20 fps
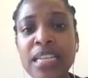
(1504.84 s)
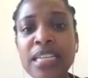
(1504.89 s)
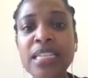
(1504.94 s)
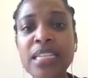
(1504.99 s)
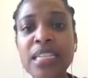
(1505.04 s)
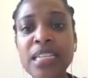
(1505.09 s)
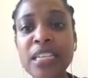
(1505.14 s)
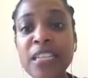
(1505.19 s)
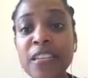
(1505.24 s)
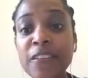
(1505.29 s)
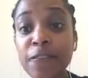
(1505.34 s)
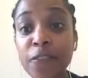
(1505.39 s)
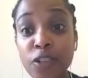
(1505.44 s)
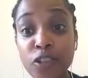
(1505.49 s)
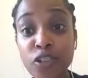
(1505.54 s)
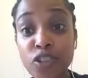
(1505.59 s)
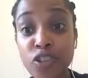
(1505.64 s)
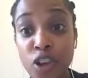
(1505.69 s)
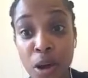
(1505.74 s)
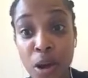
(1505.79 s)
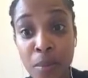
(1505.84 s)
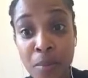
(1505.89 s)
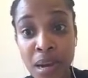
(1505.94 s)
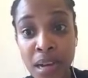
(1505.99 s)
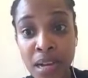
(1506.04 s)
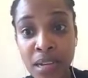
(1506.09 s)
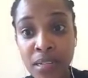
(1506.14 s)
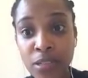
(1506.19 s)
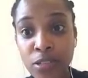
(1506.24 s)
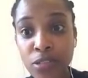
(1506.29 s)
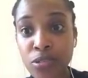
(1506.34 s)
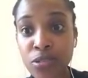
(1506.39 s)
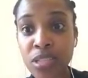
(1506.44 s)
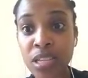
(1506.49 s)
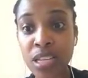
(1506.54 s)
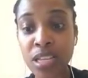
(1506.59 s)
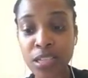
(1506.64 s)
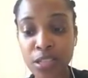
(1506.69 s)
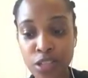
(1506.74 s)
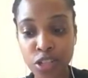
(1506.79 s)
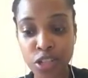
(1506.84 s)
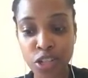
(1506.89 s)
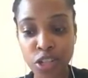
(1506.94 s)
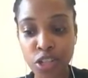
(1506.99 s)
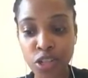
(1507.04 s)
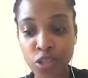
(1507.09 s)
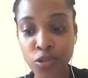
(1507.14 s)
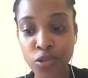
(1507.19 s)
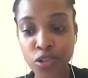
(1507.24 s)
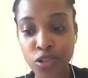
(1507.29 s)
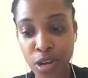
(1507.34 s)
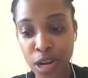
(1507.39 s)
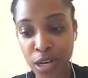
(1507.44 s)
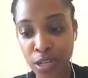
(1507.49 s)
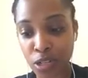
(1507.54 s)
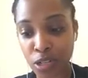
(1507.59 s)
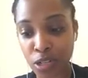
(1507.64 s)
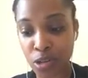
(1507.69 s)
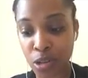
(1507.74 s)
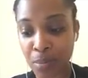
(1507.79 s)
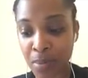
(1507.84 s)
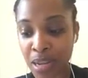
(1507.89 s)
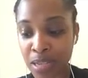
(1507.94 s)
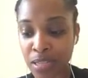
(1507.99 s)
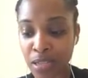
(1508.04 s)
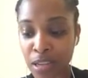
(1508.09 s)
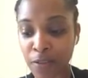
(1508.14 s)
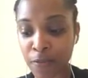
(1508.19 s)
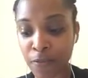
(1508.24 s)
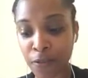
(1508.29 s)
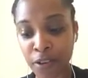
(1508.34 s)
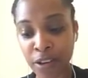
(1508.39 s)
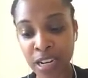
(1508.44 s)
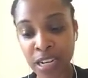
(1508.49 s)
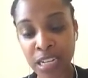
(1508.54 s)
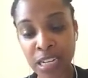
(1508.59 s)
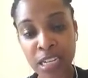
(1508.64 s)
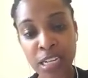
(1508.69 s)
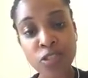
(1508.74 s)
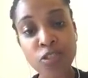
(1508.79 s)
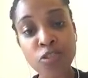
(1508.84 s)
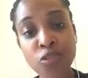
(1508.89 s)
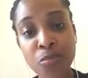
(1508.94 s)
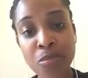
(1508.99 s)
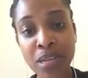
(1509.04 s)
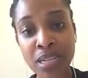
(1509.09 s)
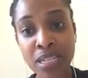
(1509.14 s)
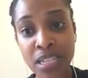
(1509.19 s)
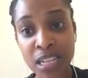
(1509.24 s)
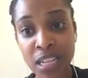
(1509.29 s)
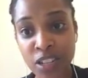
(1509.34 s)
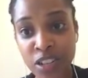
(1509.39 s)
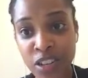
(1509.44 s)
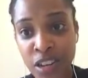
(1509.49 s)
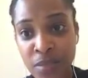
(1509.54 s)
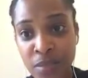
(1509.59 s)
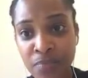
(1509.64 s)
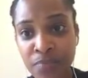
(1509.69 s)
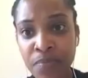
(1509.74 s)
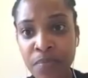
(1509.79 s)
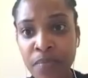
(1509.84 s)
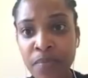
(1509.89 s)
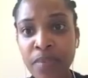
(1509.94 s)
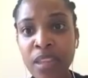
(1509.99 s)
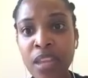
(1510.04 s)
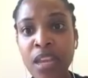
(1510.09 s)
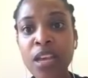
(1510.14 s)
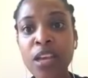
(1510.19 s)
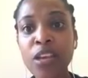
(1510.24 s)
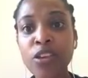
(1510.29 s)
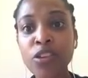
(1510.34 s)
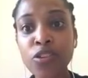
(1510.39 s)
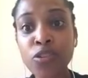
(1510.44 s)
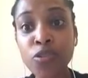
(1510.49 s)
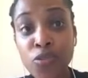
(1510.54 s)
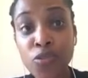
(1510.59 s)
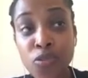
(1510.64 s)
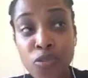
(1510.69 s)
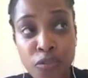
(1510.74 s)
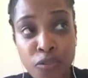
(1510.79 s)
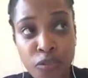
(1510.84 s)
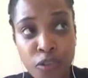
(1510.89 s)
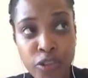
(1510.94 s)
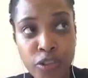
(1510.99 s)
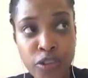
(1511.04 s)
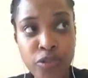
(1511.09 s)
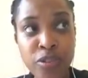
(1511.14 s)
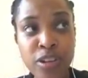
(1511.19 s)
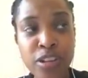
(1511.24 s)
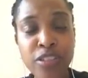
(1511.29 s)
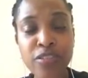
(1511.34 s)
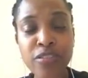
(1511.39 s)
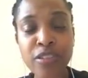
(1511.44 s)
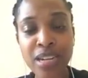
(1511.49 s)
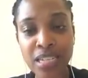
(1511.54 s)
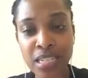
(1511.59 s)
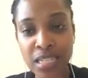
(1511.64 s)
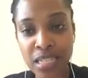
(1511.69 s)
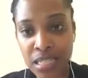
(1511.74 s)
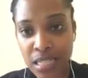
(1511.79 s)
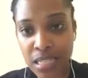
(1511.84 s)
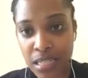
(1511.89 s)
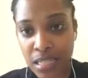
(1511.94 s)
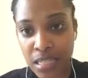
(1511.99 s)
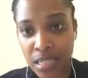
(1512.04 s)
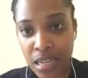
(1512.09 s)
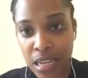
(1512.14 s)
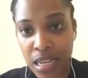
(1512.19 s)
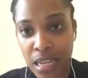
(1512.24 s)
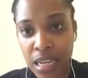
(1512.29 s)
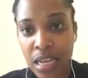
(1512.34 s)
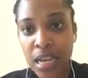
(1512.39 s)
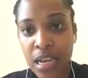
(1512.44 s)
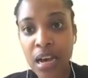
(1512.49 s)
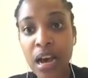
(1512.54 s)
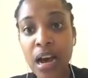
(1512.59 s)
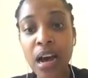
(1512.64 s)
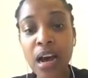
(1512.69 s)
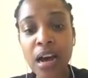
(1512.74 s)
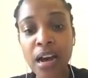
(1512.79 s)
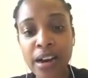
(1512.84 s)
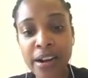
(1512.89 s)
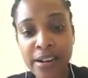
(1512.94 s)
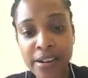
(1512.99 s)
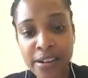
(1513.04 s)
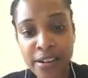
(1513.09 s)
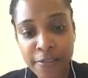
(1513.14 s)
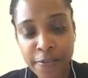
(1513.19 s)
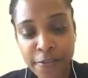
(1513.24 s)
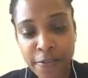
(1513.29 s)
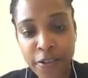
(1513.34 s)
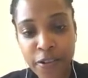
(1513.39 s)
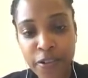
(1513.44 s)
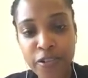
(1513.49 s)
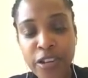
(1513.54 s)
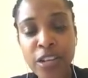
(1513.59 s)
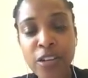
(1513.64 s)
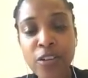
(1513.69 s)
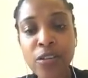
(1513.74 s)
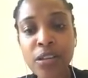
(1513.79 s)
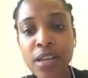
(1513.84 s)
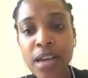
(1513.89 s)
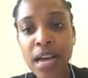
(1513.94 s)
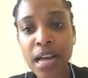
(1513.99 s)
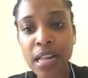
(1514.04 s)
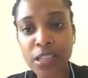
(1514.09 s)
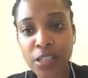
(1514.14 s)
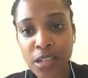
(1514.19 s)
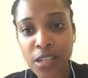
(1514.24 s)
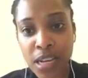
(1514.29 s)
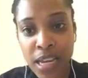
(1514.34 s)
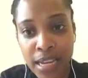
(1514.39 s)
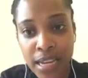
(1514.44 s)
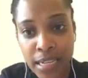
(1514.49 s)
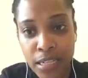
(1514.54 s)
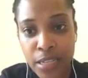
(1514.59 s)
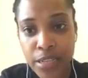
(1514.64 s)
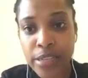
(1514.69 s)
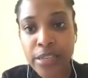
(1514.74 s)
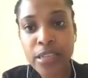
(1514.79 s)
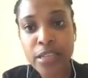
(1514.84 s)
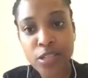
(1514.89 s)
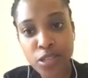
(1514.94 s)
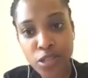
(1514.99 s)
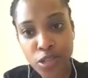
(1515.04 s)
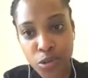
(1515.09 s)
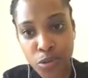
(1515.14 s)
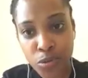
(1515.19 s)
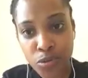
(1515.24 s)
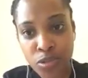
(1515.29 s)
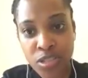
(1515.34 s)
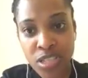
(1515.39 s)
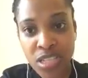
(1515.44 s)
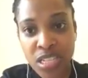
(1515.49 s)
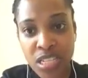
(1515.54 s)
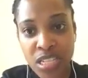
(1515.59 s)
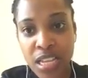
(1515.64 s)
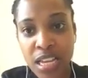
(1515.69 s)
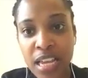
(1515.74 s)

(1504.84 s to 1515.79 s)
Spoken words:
T for trauma to the GU tract, so I'm asking for any instrumentation. U for urethritis. R for renal calculi, the stones.